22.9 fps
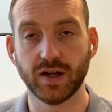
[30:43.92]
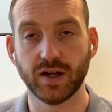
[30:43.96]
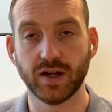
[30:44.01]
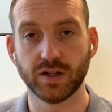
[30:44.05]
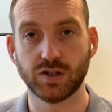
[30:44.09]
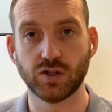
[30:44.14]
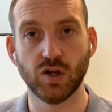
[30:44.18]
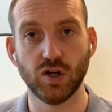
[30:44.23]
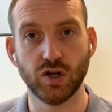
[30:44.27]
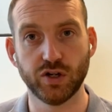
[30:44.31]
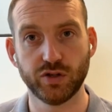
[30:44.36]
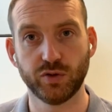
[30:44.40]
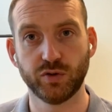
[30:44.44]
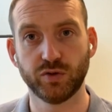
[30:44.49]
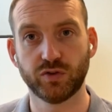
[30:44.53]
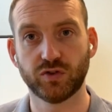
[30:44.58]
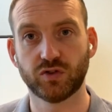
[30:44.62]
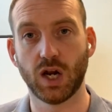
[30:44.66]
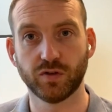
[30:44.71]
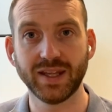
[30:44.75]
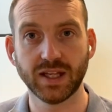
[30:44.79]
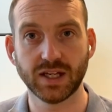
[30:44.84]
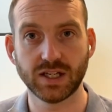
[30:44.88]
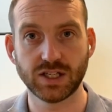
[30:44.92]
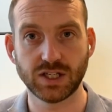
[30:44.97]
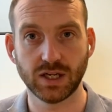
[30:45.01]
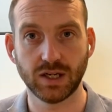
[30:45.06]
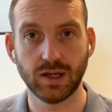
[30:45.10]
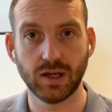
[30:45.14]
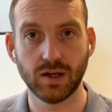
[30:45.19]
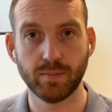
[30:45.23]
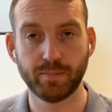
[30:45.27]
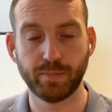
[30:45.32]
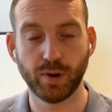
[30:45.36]
that you lose
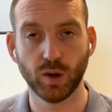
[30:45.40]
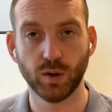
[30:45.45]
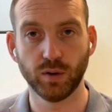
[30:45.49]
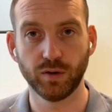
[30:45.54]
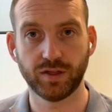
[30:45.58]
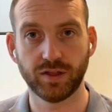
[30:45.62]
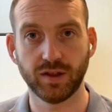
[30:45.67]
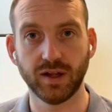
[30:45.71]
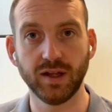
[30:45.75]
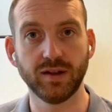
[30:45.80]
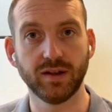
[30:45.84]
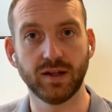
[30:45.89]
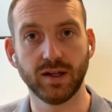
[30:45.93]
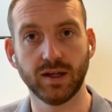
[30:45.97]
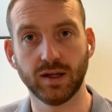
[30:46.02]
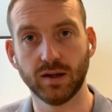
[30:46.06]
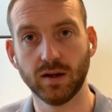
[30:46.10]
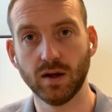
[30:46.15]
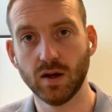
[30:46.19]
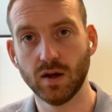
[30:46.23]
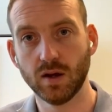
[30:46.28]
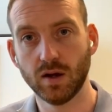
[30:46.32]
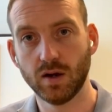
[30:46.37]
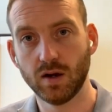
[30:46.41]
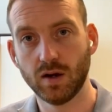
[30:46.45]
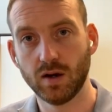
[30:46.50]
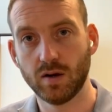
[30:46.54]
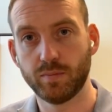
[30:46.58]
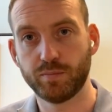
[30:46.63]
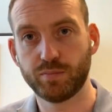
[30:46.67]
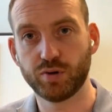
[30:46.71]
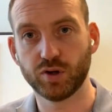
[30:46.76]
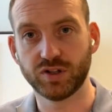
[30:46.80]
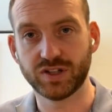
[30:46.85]
energy both in the
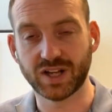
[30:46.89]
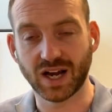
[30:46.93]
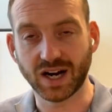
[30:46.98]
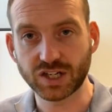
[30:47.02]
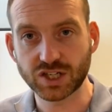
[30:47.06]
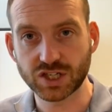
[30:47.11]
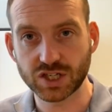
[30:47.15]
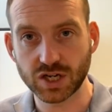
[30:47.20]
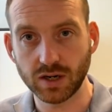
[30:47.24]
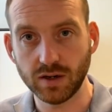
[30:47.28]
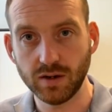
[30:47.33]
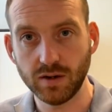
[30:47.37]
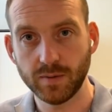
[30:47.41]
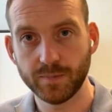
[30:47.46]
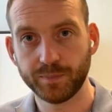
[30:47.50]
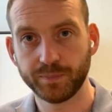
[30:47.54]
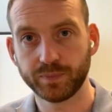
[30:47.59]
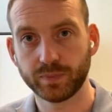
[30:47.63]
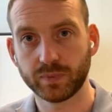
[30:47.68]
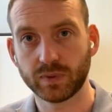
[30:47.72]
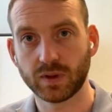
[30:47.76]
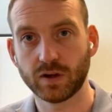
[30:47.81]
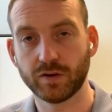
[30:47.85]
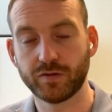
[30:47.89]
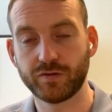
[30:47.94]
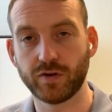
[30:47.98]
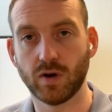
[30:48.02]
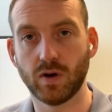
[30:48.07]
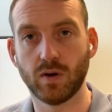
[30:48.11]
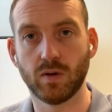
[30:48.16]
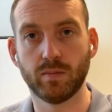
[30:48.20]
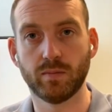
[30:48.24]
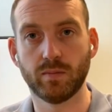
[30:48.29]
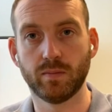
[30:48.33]
production
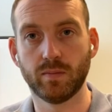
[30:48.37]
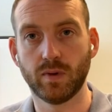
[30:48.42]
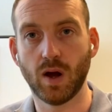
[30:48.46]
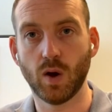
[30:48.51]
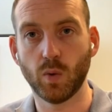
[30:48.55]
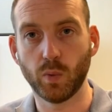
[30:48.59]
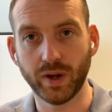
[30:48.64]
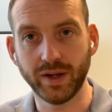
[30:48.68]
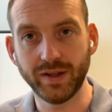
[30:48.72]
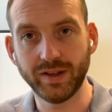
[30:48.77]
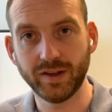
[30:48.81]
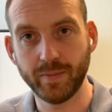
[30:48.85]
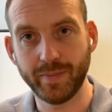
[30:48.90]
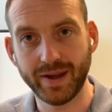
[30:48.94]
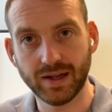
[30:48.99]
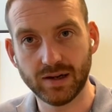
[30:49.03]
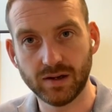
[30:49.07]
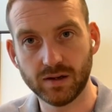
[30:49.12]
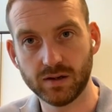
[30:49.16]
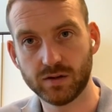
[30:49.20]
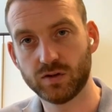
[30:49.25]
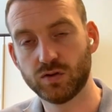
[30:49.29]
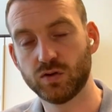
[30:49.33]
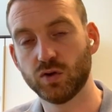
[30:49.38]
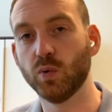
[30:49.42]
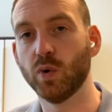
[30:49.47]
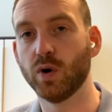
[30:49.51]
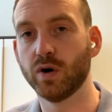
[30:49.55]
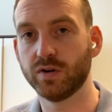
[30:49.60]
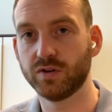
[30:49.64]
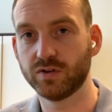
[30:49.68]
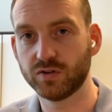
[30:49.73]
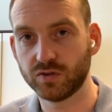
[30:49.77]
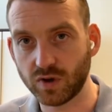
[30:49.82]
from a windmill
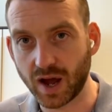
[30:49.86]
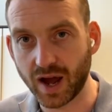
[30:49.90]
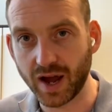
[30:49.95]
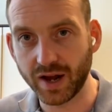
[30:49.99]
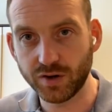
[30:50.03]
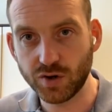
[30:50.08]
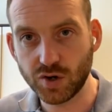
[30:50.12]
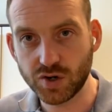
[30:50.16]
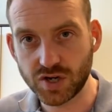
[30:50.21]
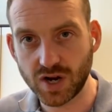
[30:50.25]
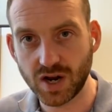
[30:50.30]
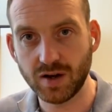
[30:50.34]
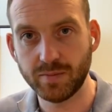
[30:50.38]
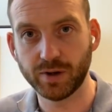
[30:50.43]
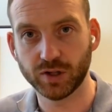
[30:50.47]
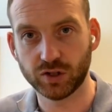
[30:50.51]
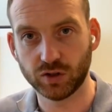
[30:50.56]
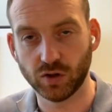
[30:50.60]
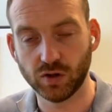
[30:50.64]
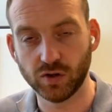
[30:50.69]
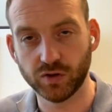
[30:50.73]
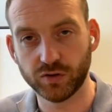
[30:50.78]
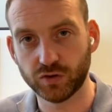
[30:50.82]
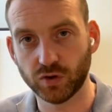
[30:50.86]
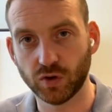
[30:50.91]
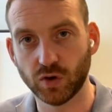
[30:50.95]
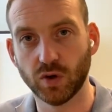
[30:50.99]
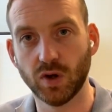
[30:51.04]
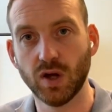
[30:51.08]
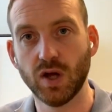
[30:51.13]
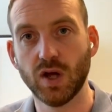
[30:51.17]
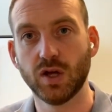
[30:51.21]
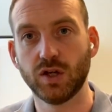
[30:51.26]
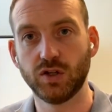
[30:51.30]
towards hydrogen, but
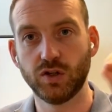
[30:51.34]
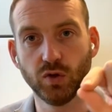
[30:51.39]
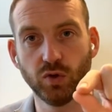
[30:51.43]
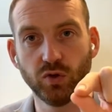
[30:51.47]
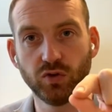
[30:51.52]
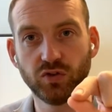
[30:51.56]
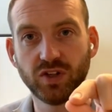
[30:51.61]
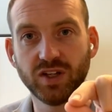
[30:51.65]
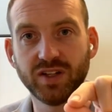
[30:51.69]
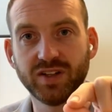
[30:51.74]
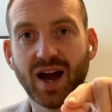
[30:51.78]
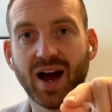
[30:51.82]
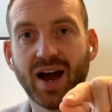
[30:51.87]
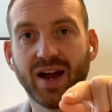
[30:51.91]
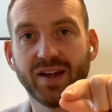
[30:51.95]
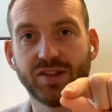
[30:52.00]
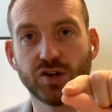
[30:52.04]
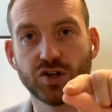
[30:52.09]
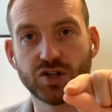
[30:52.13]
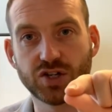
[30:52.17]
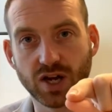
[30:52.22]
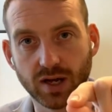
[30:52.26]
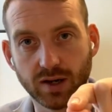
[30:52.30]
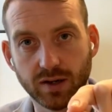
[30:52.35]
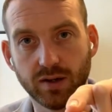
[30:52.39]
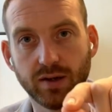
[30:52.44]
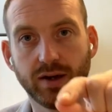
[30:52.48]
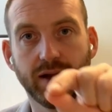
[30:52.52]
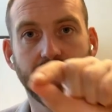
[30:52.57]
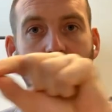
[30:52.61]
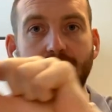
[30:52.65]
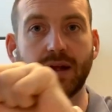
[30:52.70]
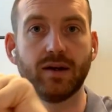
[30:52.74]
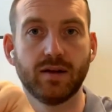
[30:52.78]
also using the hydrogen
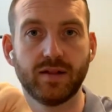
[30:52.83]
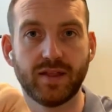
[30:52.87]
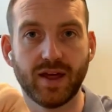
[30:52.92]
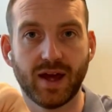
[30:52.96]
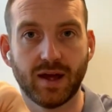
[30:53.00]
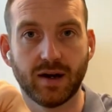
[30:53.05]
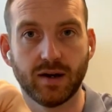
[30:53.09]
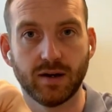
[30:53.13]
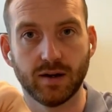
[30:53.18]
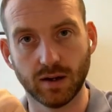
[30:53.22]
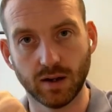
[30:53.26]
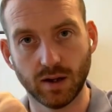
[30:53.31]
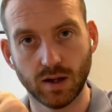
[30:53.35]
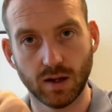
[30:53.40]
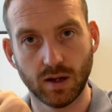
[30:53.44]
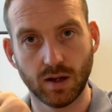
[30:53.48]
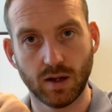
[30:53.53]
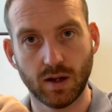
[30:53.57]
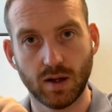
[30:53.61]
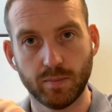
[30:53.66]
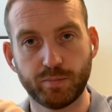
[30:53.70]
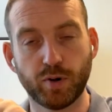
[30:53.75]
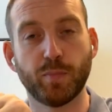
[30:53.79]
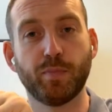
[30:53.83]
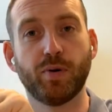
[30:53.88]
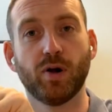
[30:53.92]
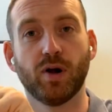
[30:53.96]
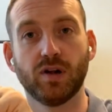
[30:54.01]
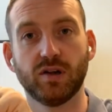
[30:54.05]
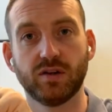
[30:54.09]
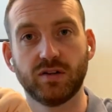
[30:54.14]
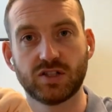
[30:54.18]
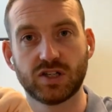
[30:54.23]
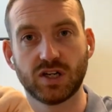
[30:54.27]
in then
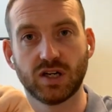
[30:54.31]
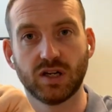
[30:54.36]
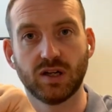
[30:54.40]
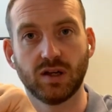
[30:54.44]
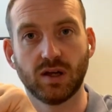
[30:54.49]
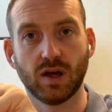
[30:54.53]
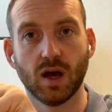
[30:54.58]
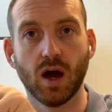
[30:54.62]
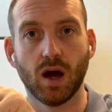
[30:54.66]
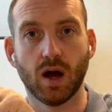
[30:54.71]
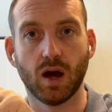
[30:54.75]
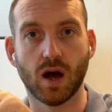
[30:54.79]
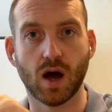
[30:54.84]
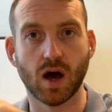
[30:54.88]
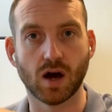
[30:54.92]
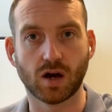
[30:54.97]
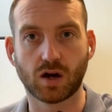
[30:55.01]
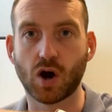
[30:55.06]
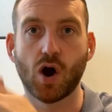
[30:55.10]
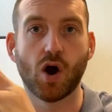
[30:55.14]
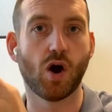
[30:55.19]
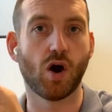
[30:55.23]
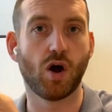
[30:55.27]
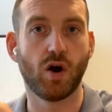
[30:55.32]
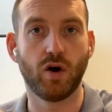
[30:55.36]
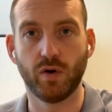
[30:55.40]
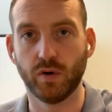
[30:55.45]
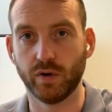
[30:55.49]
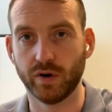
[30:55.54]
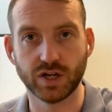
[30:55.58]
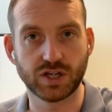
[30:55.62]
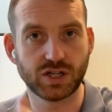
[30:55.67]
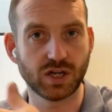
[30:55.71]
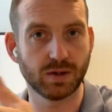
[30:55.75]
propulsing a car
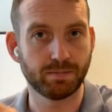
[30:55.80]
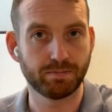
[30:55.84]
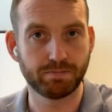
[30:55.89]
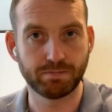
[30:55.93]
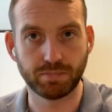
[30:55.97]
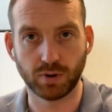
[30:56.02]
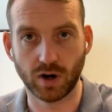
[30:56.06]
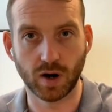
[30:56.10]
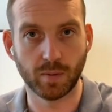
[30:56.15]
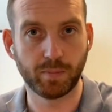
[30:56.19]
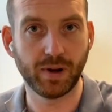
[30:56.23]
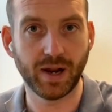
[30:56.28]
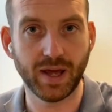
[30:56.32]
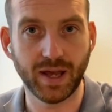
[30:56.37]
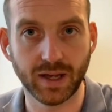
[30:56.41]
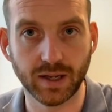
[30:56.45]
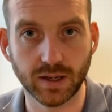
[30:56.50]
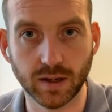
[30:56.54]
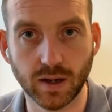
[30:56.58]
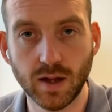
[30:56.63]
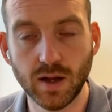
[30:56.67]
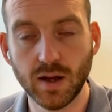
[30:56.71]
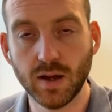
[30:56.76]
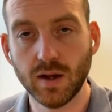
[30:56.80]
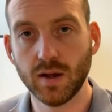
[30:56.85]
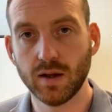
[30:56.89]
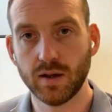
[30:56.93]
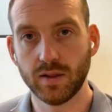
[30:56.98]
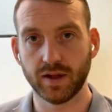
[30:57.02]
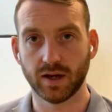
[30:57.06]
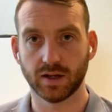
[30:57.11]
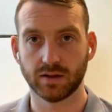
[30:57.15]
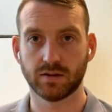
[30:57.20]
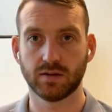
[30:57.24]
or a ship or a plane,
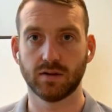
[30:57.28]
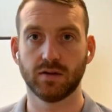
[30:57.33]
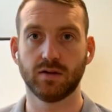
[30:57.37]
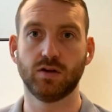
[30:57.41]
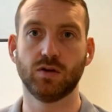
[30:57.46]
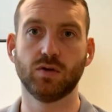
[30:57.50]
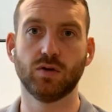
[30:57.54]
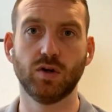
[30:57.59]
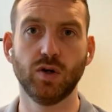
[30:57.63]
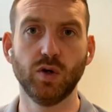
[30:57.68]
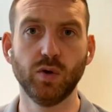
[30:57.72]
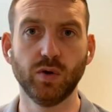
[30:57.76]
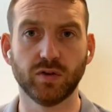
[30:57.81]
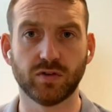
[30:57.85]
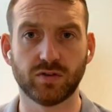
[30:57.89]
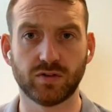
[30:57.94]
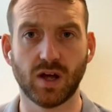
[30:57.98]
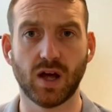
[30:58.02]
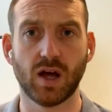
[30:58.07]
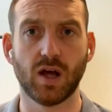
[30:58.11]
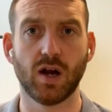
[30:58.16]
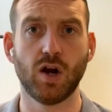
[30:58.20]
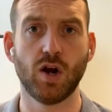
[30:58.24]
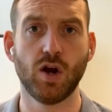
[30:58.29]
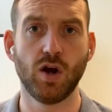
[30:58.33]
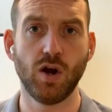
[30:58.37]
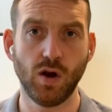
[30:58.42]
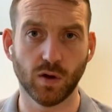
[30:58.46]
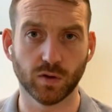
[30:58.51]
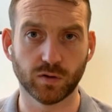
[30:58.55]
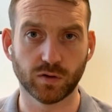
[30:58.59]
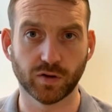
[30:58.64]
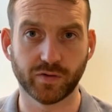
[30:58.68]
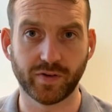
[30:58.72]
that you lose a
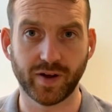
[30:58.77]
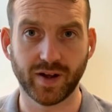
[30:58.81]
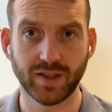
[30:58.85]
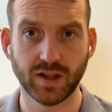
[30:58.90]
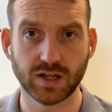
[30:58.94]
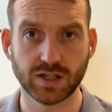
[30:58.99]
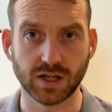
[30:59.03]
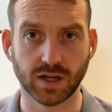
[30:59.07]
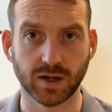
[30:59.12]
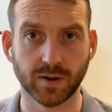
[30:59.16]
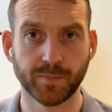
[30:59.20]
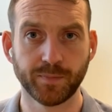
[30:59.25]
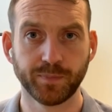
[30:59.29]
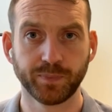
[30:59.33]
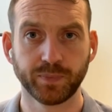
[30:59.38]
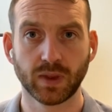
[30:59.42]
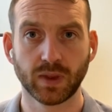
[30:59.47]
lot of energy.